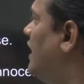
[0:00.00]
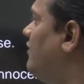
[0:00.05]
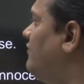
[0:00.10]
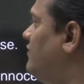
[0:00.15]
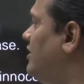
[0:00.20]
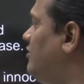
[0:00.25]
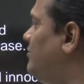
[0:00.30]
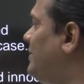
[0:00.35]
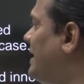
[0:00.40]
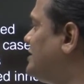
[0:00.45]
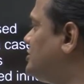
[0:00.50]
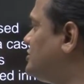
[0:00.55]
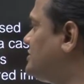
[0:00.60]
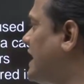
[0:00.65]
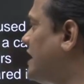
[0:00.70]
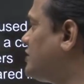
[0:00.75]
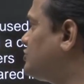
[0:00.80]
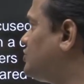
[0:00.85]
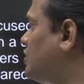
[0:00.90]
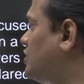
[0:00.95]
We will match
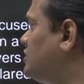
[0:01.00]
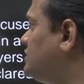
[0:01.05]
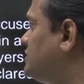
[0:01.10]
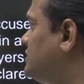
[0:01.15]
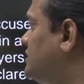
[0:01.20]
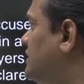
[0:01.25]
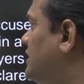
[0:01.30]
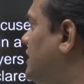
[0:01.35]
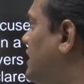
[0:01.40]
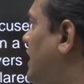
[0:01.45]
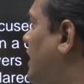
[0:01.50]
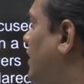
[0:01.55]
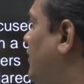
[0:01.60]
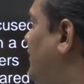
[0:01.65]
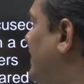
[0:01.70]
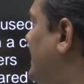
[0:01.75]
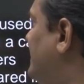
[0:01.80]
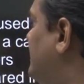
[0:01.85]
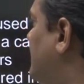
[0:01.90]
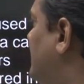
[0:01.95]
Saxons
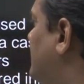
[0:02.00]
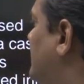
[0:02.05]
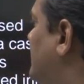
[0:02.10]
with